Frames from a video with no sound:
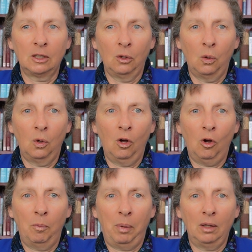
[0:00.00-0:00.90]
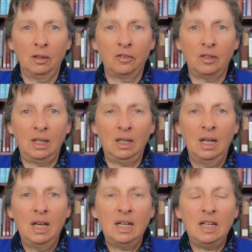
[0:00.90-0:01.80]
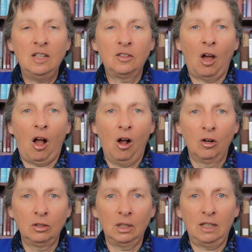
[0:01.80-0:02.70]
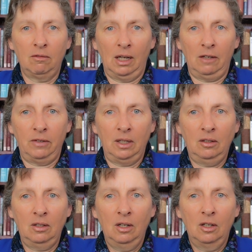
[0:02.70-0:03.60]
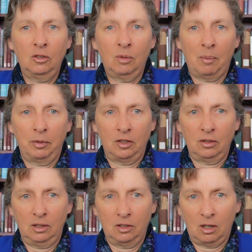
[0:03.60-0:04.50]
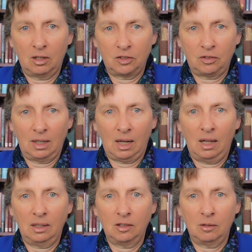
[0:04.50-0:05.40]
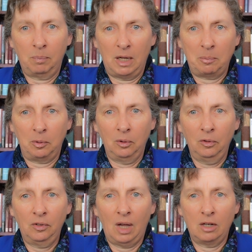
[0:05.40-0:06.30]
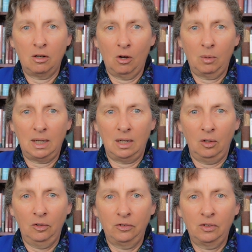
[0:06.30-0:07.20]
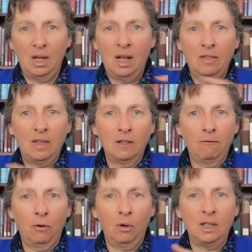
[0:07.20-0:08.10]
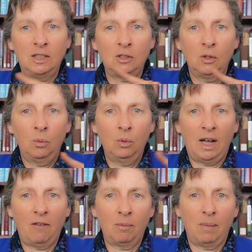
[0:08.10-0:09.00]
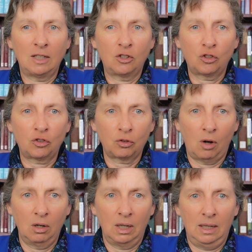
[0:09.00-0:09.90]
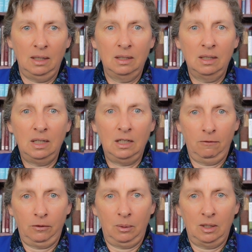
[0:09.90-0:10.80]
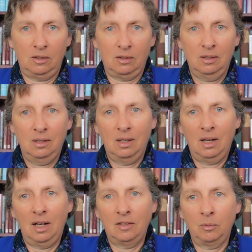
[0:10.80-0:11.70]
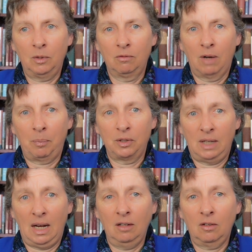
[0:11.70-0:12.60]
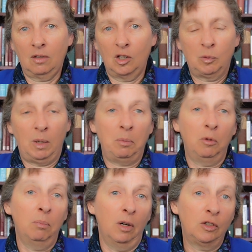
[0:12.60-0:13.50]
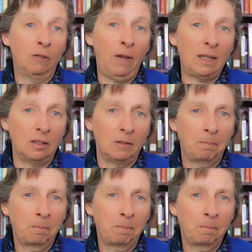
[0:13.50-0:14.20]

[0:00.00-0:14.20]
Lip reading: law or policy is only relevant to Aboriginal and Torres Strait Islander peoples and no one else, then the Voice would have a much stronger influence, as it would represent those people most affected.